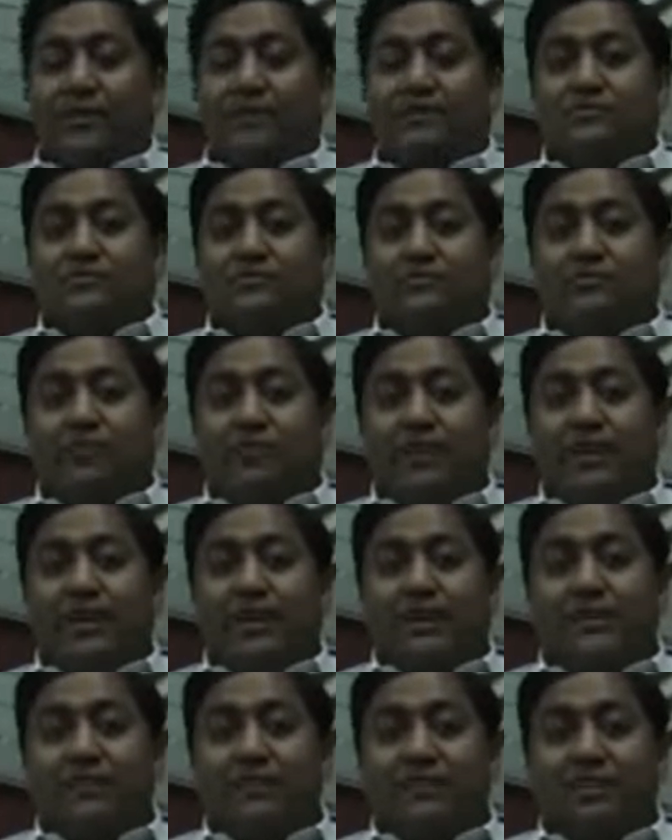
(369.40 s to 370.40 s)
Yes, for
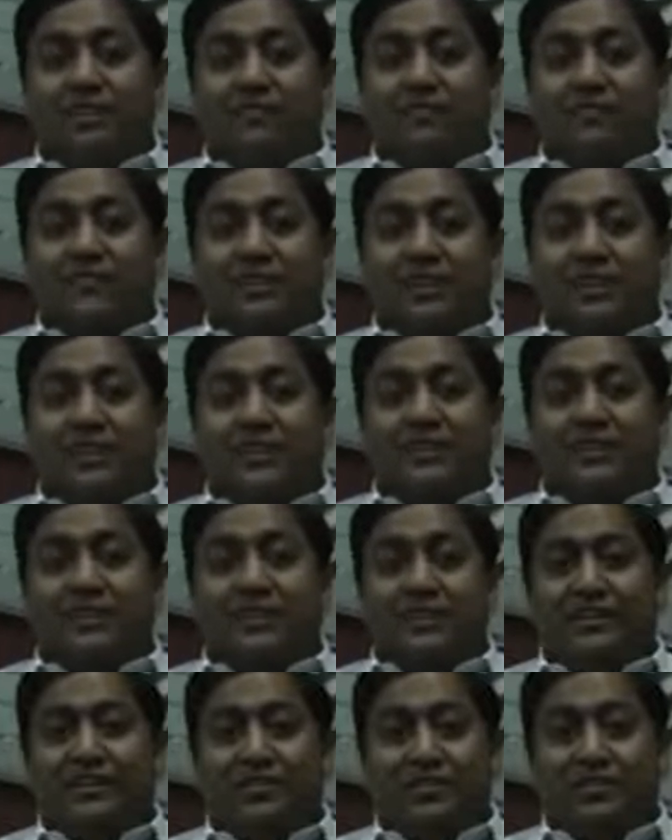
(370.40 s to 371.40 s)
boric acid, our market
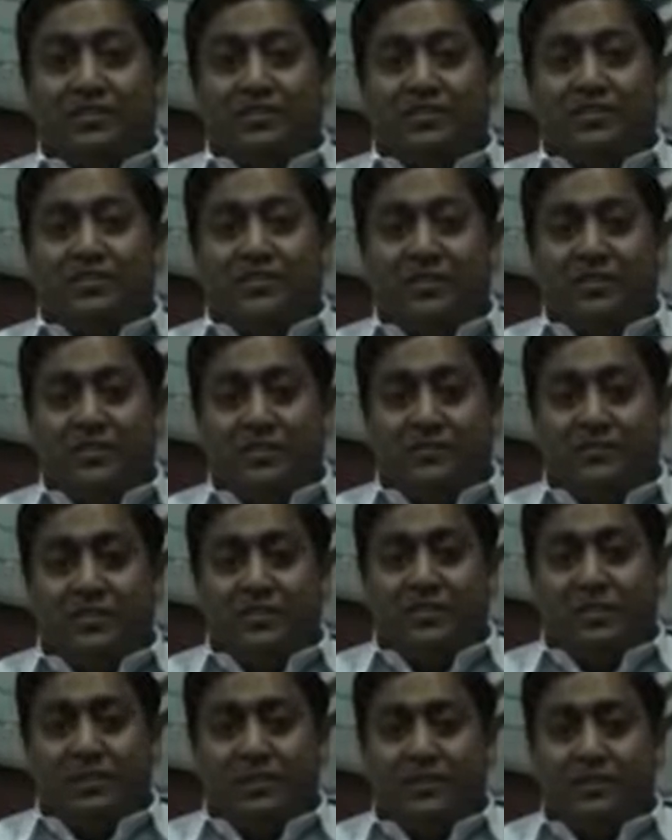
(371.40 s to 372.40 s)
share is around
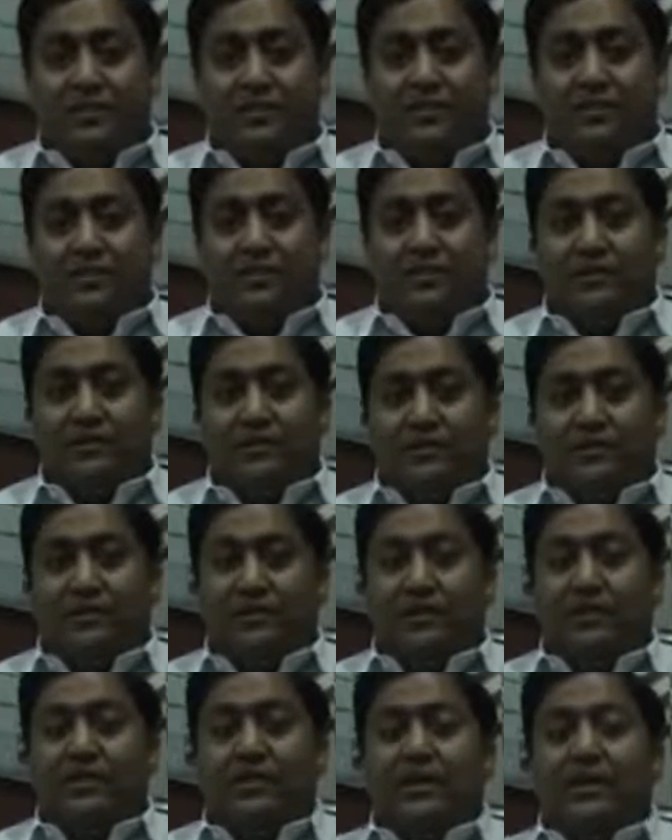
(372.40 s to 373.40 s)
60%.
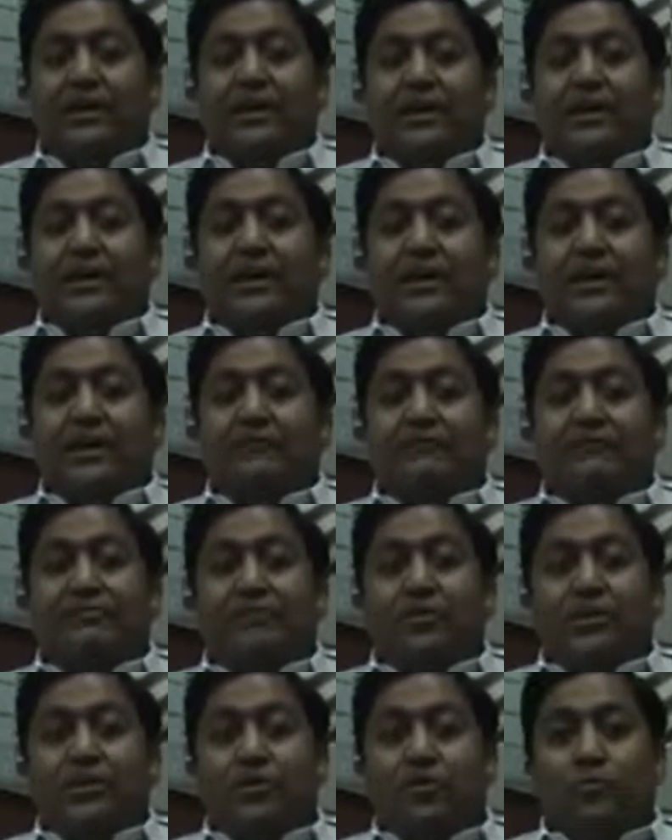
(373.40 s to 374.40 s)
And
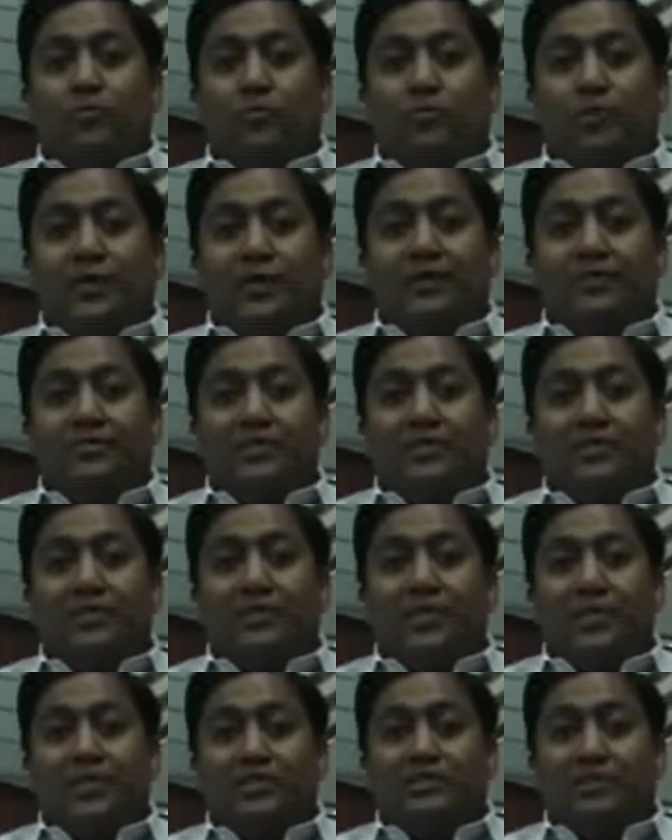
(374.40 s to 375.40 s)
for Ecoborex
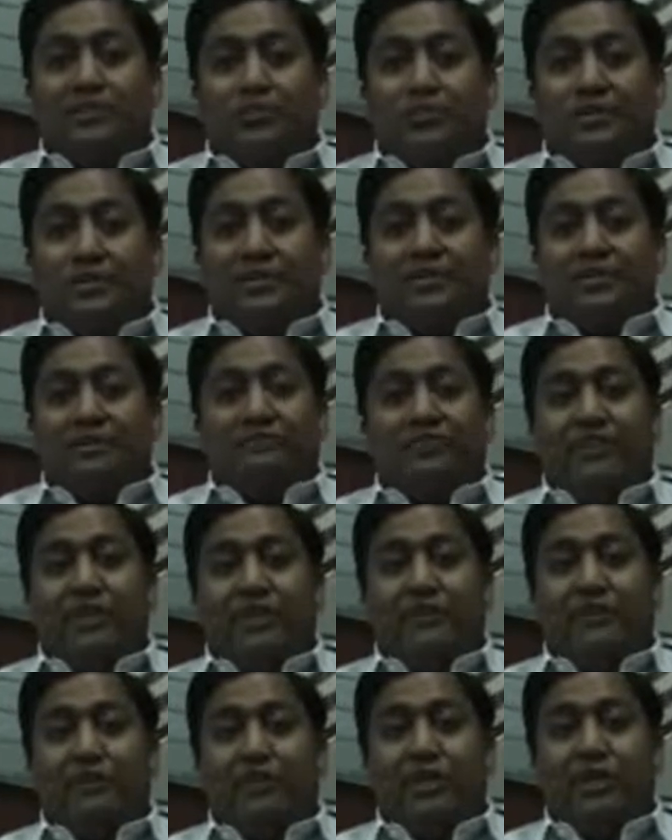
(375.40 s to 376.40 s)
and Glazebore, we
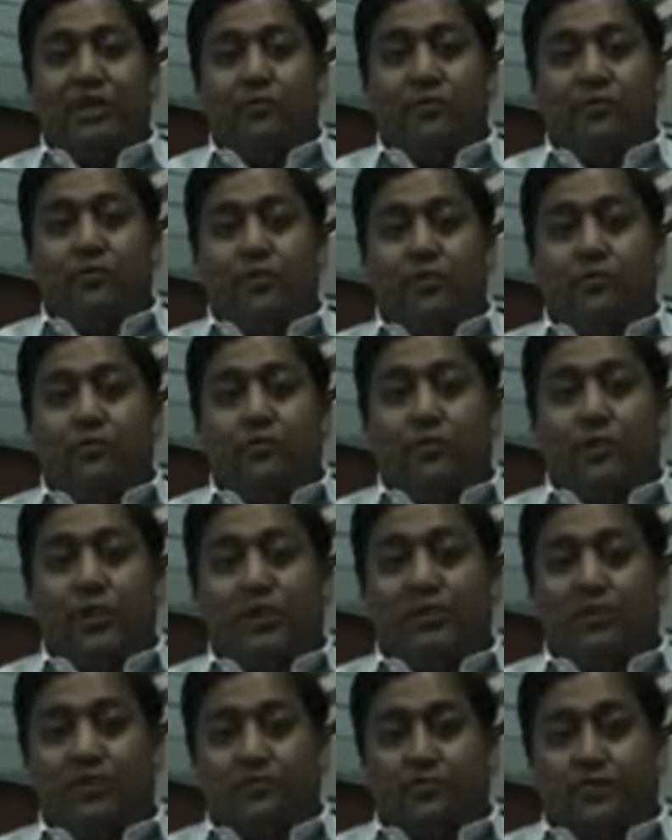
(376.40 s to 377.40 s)
are the only people who
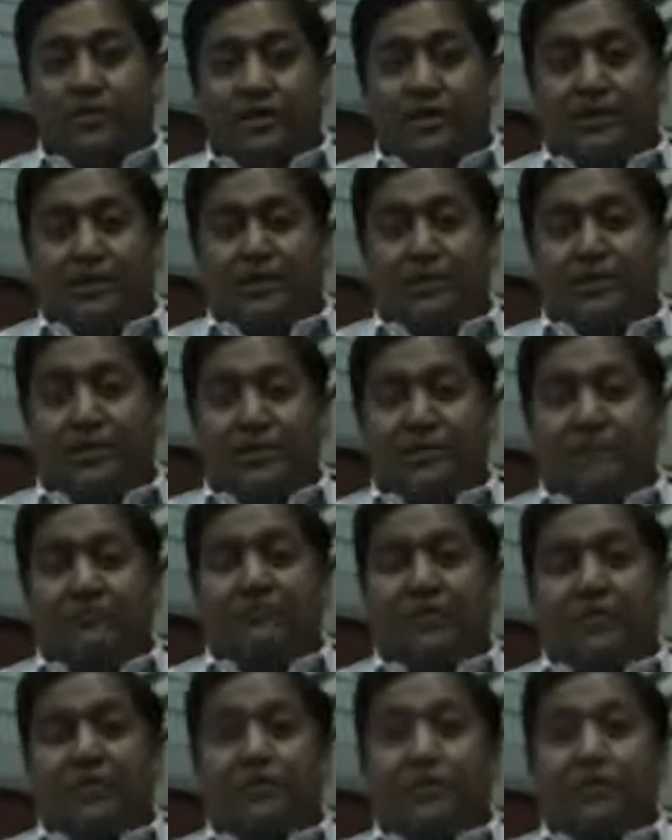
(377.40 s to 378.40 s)
make this product. In
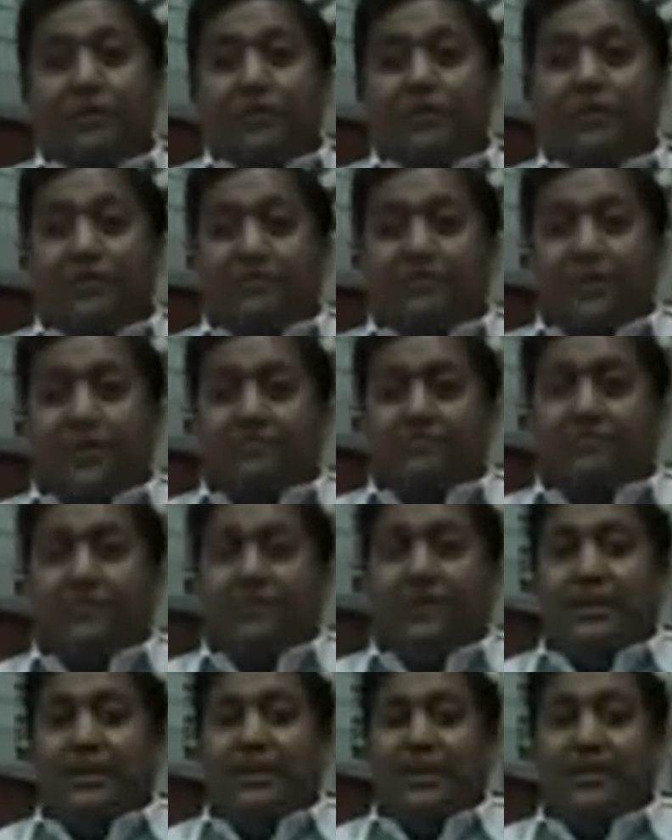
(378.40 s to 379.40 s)
fact, nobody in the
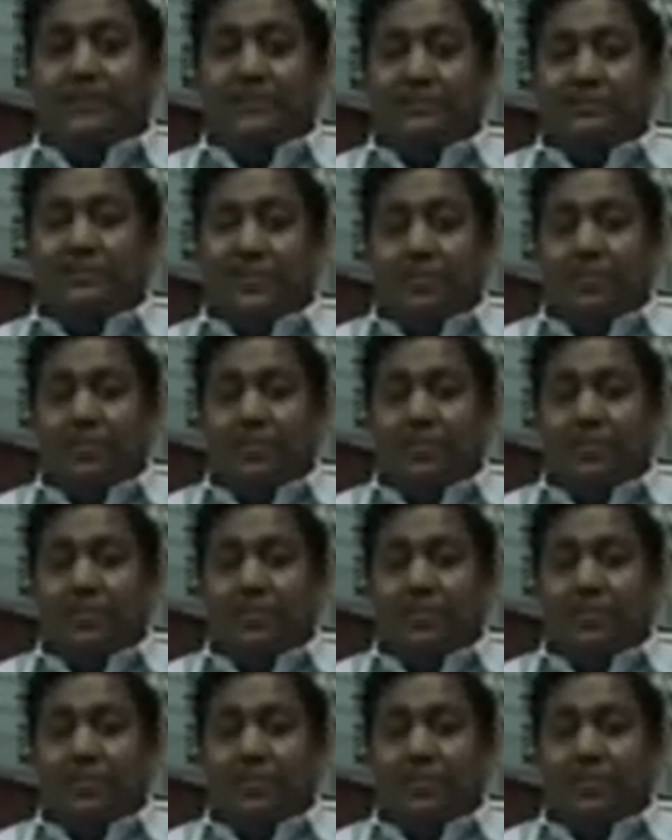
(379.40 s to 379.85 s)
world has this